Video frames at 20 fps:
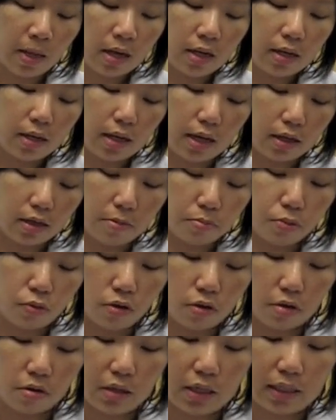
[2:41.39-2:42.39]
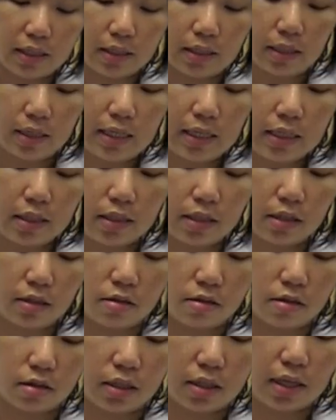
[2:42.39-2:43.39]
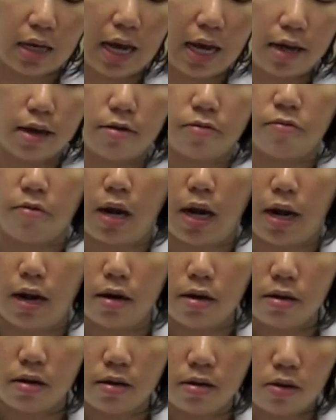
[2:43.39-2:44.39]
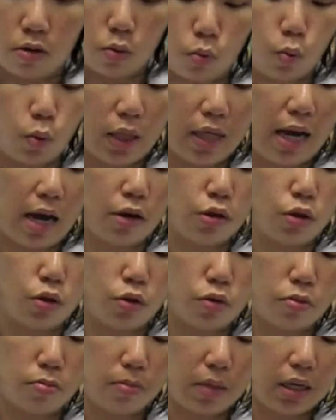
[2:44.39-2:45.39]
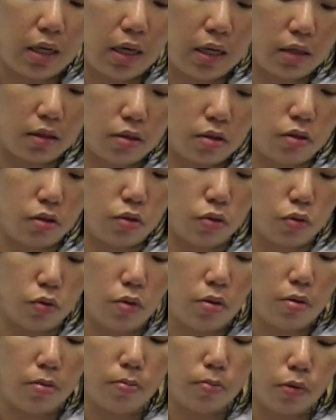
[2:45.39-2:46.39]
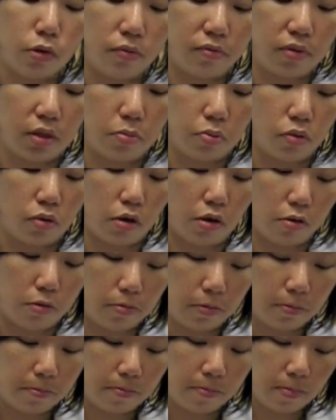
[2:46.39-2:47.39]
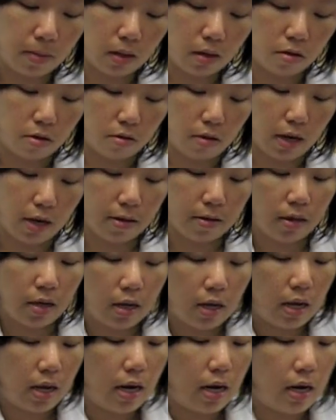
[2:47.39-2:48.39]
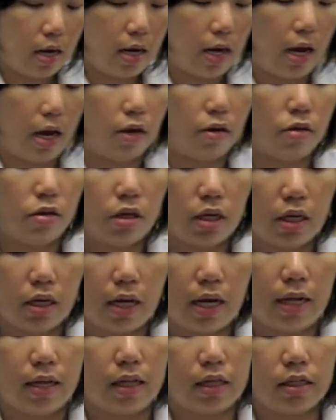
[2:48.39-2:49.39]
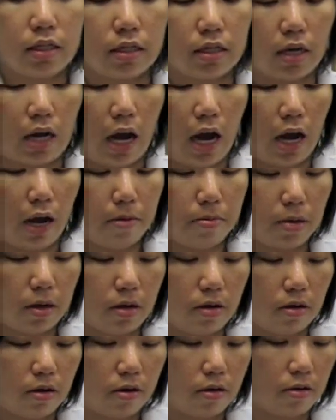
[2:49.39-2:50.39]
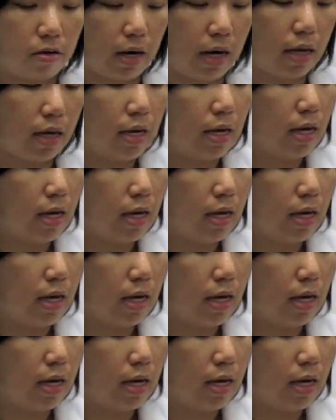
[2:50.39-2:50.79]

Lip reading: then the probe is easy to slide around without you meaning to move the probe. All right. Now looking at this knob, all right,